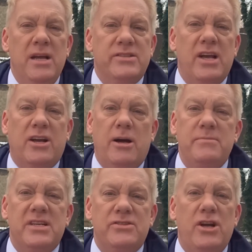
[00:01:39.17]
So it
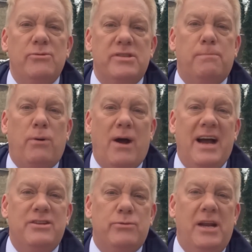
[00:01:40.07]
comes as no
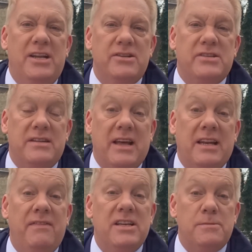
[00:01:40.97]
surprise, really, does it, that
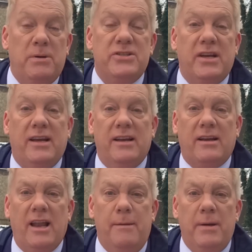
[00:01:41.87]
in this particular
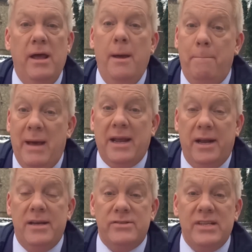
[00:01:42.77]
clip,
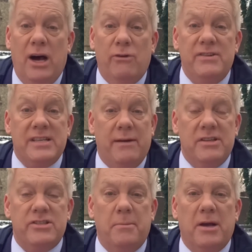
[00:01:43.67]
Meghan herself is
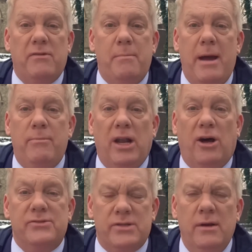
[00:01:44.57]
having something of a memory
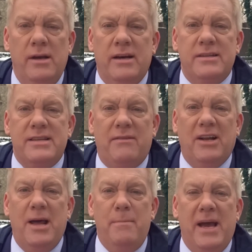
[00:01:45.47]
loss. And as ever,
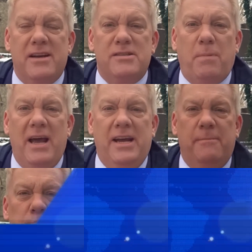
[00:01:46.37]
let me explain.